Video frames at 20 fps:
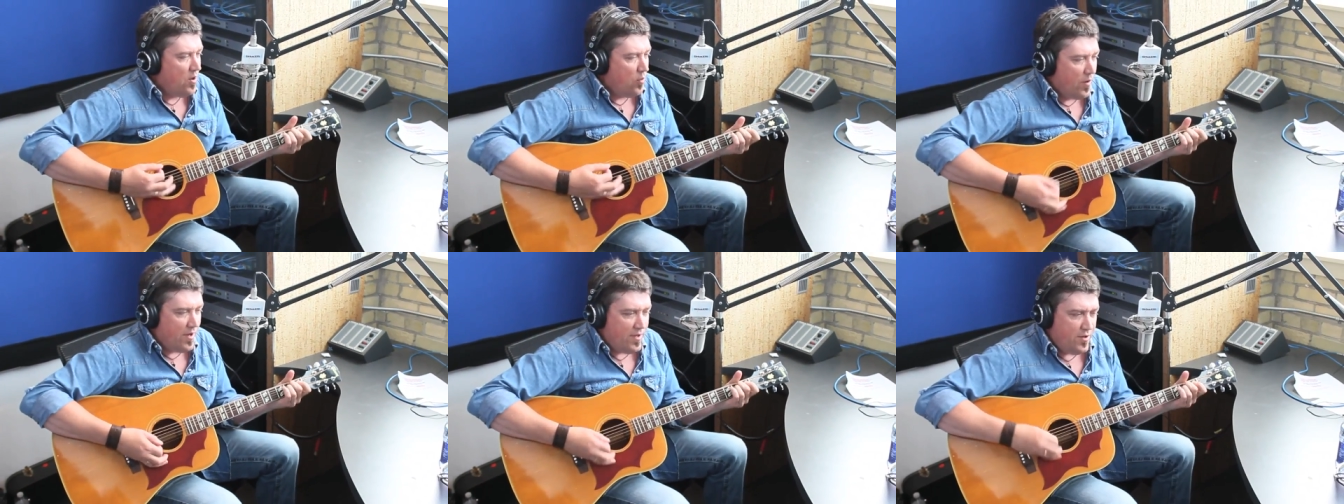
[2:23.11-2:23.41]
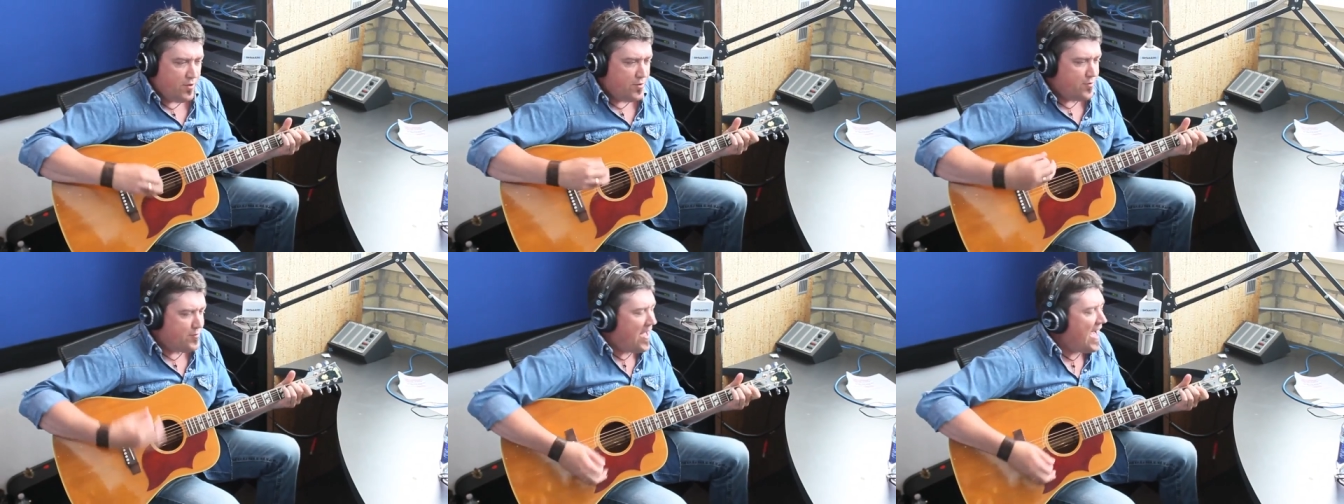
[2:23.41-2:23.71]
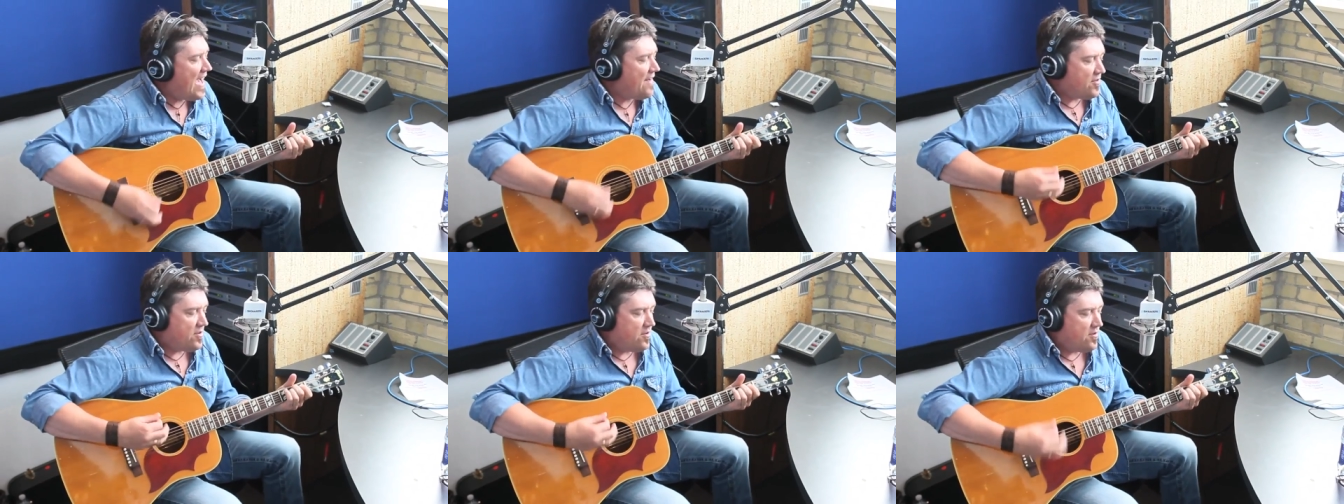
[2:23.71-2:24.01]
When you're
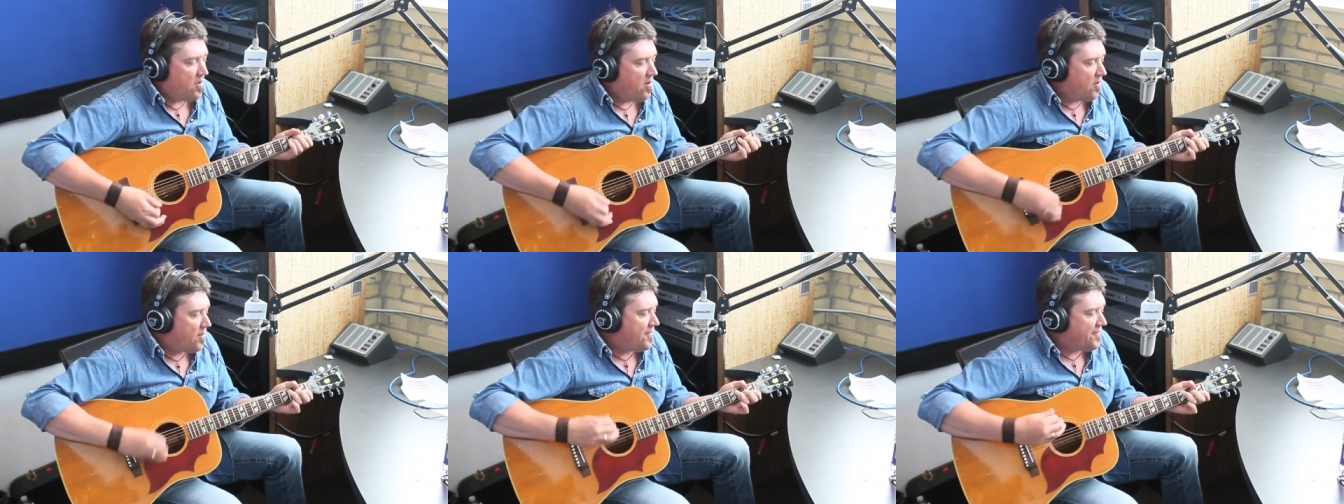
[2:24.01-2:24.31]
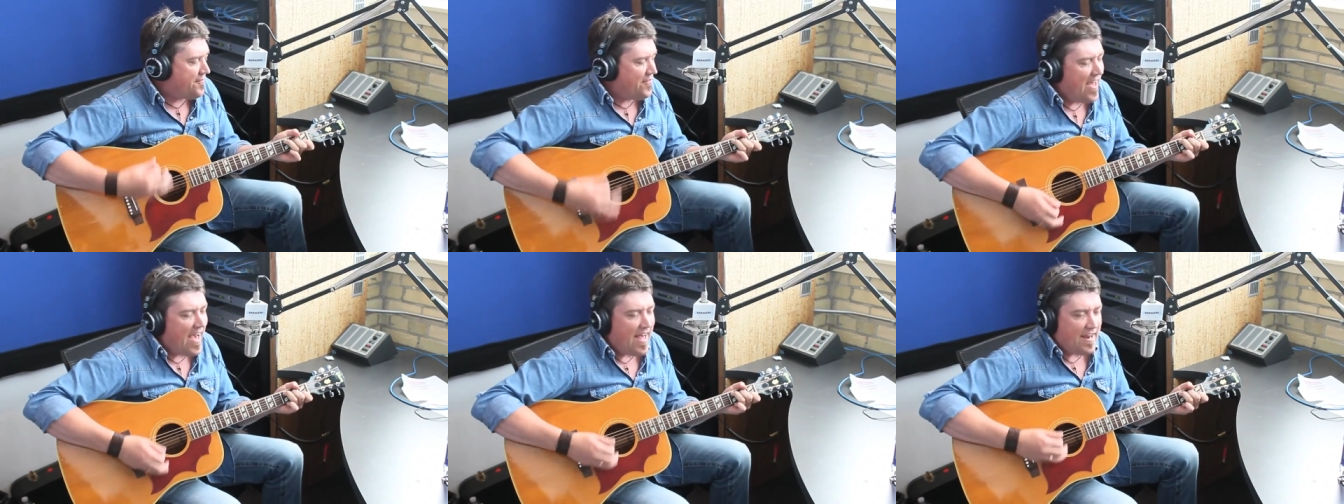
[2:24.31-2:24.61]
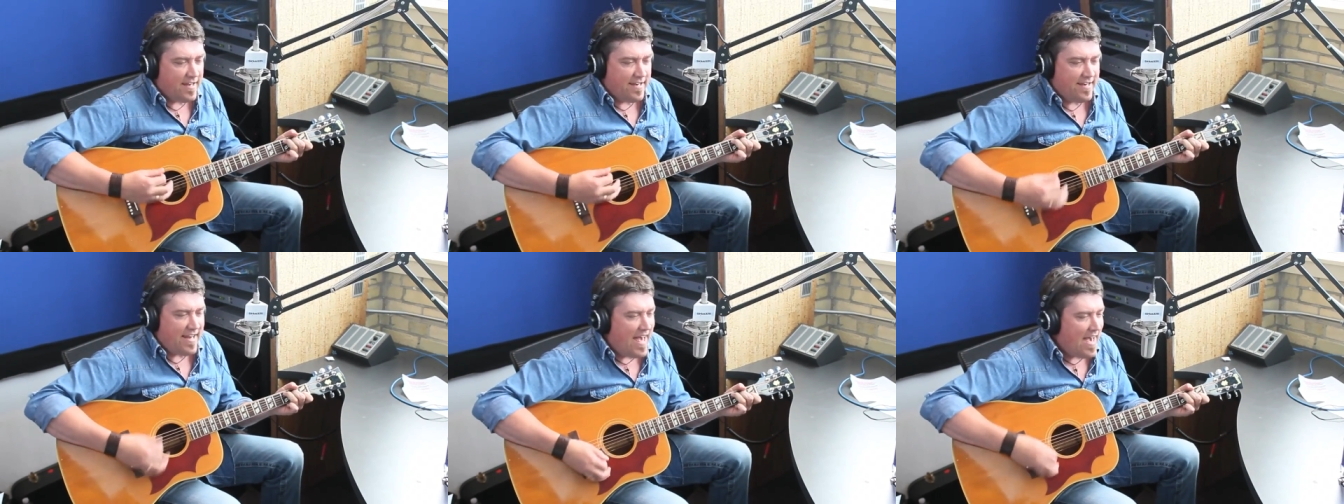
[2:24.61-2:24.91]
driving on a
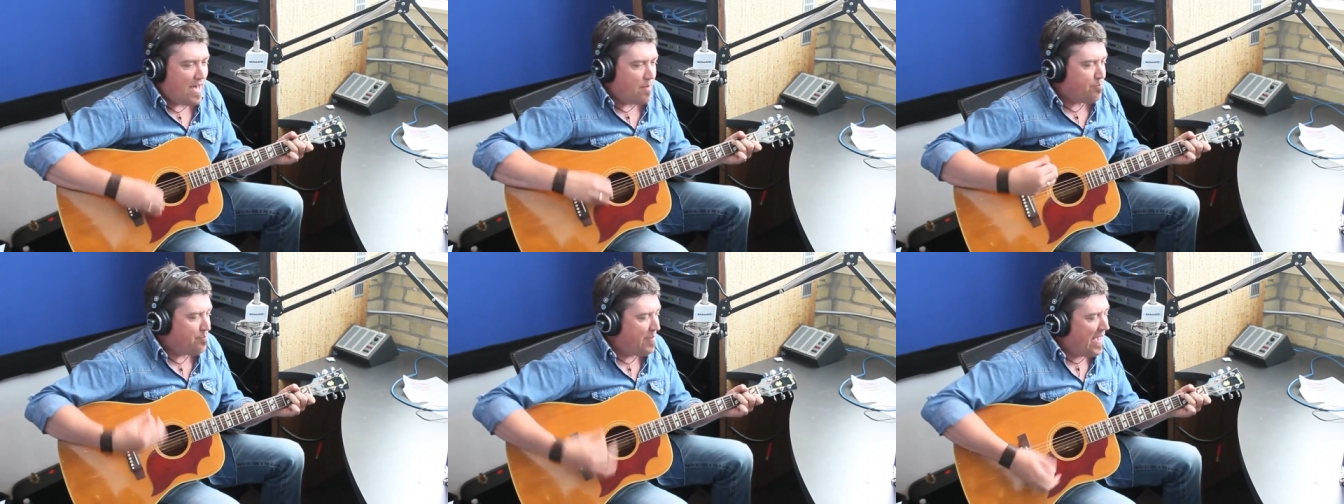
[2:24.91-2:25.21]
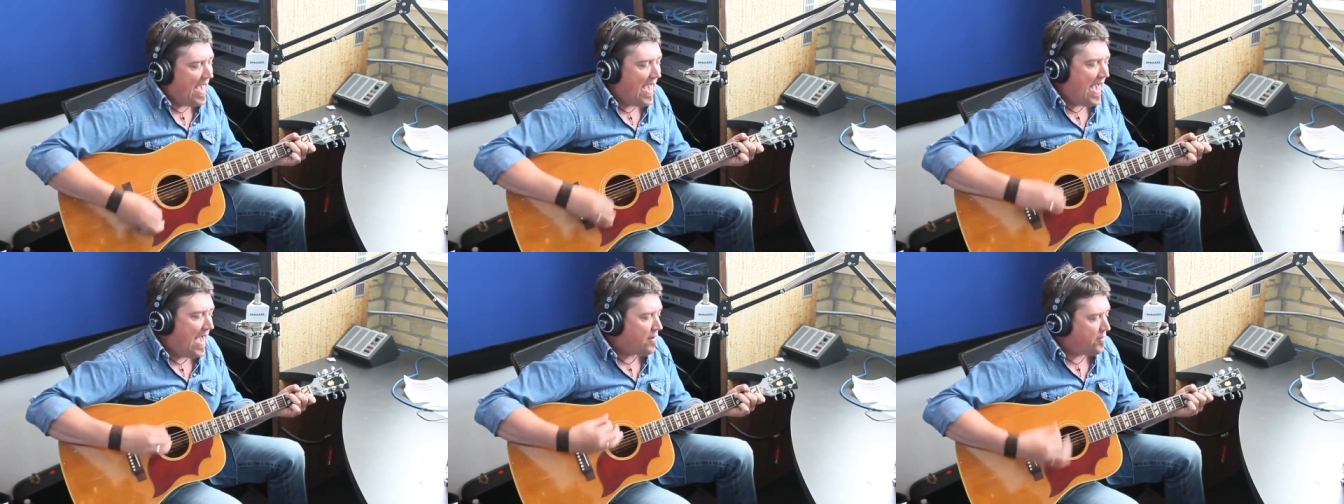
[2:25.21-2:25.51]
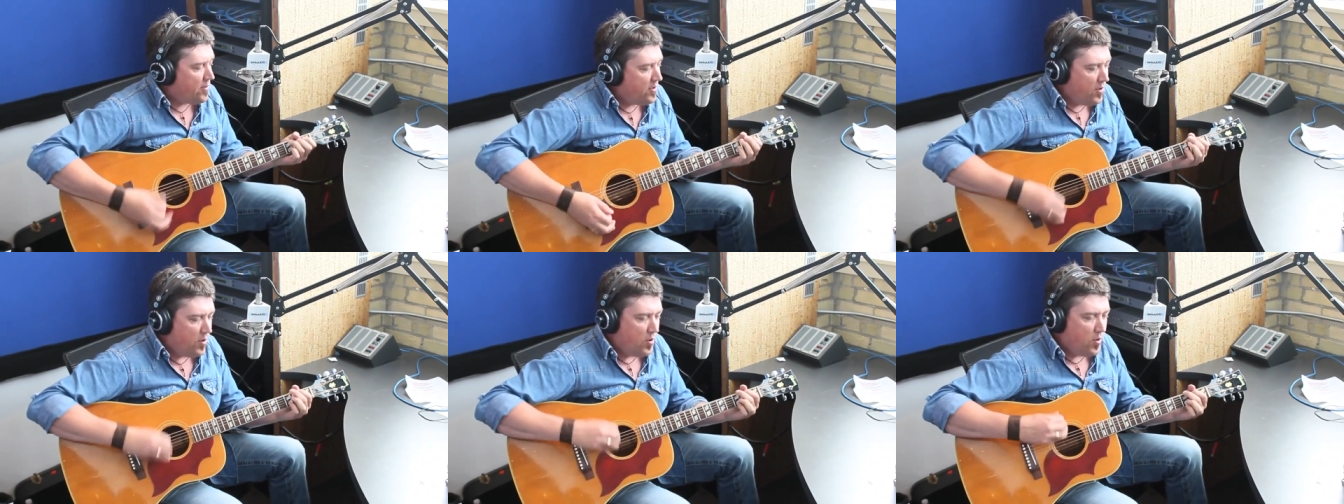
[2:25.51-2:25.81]
Friday night back
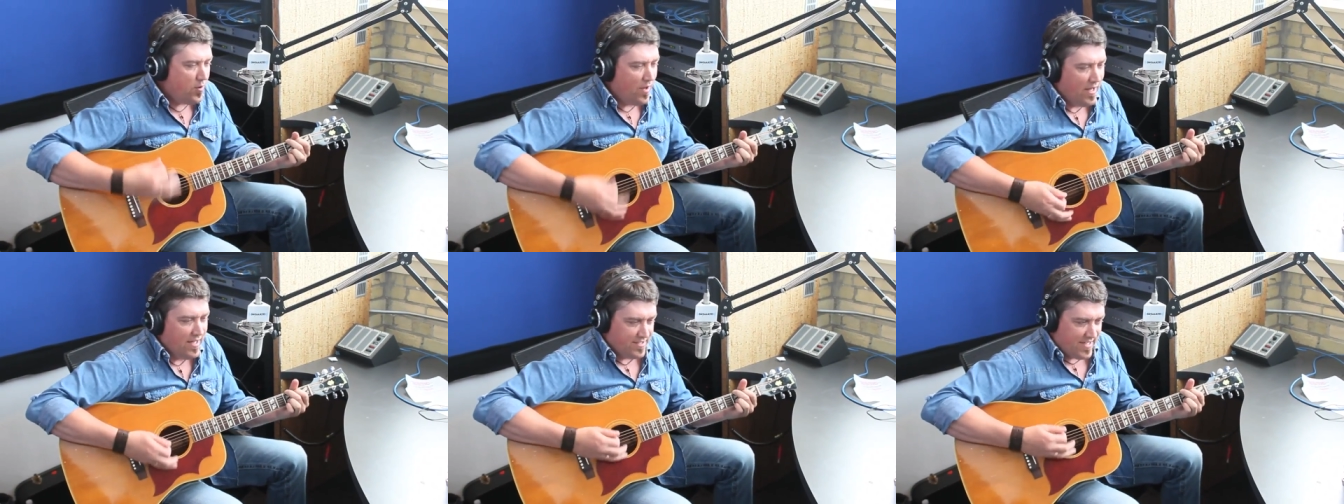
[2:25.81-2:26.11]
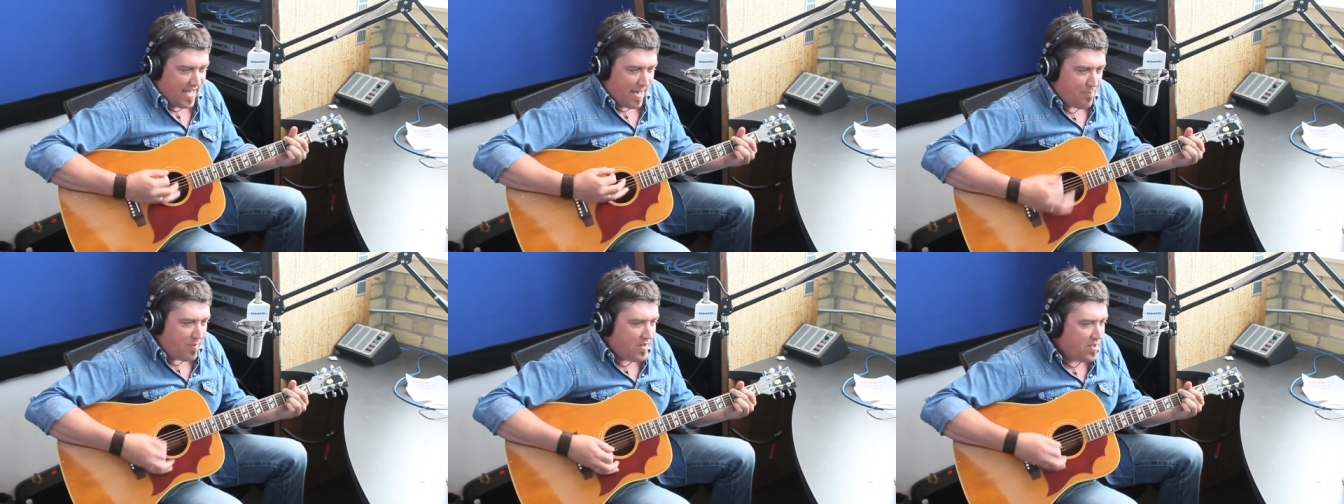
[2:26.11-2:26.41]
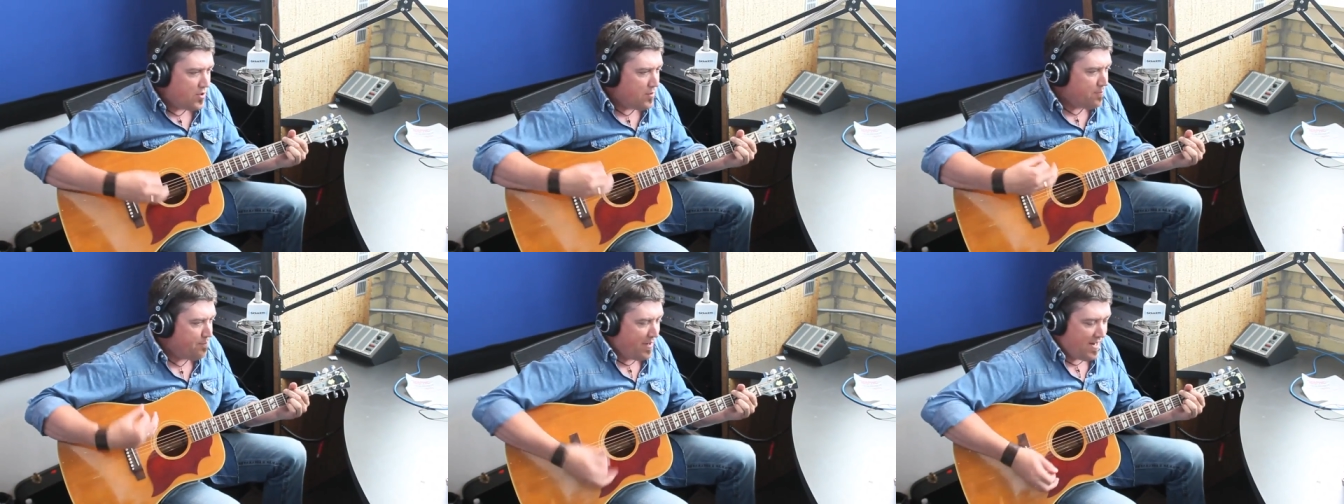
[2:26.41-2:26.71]
road,
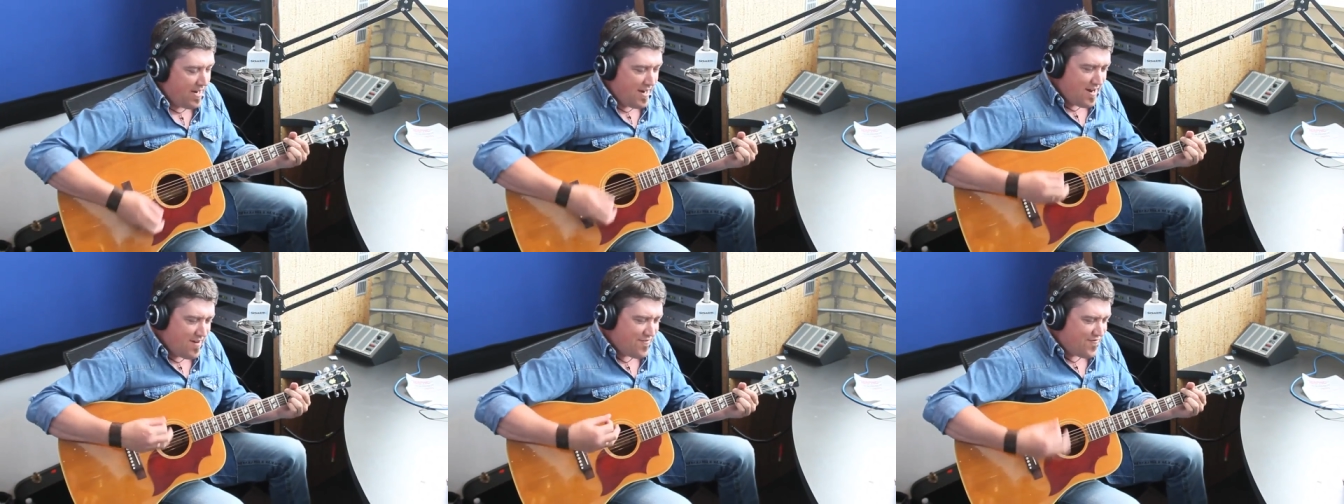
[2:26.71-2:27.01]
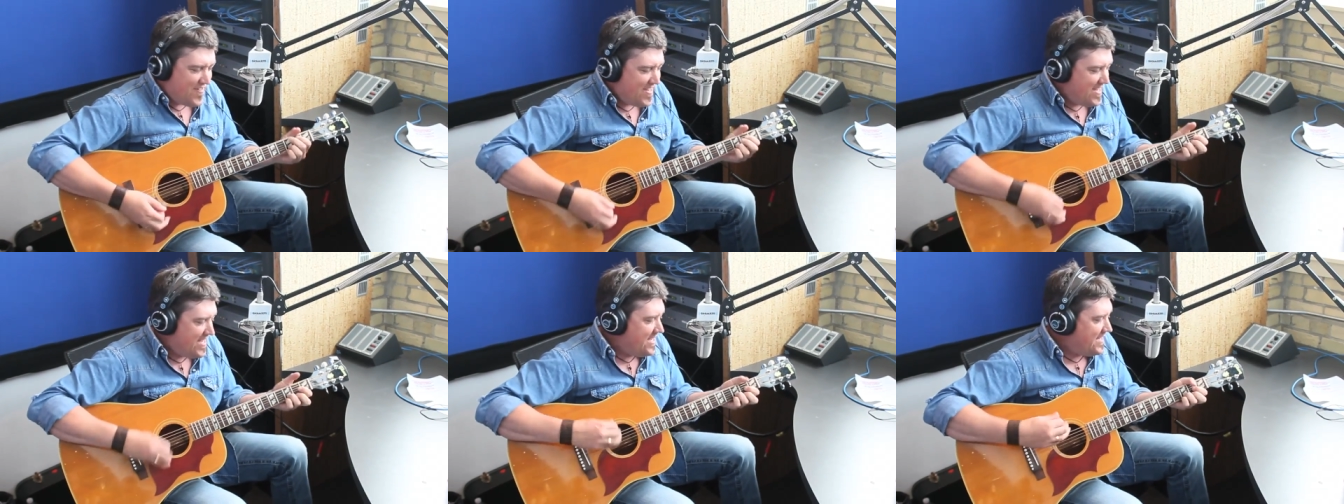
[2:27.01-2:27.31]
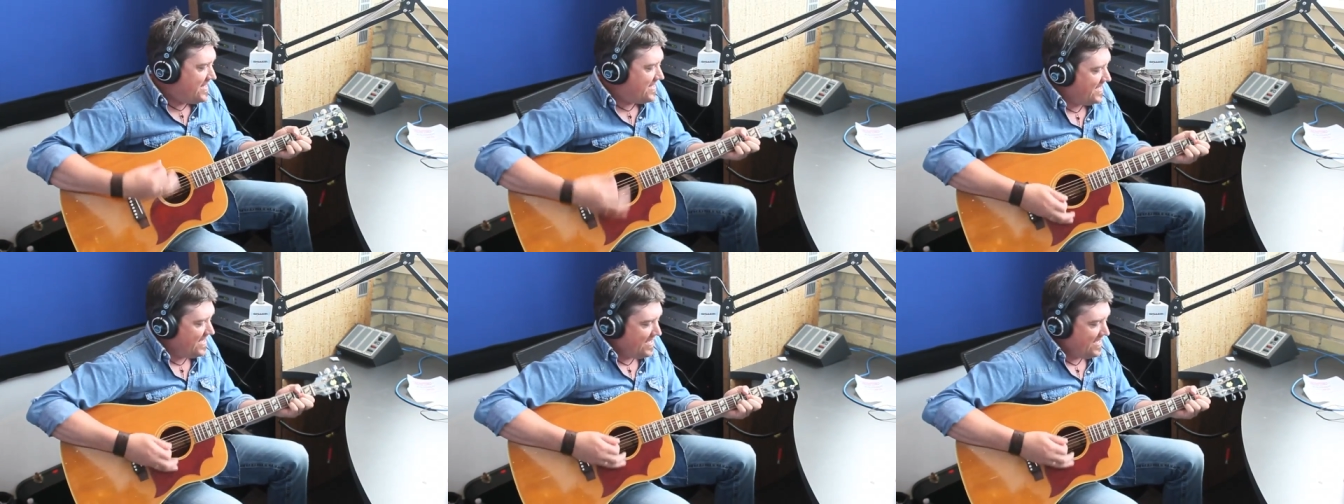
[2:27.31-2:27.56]
tapping your bare feet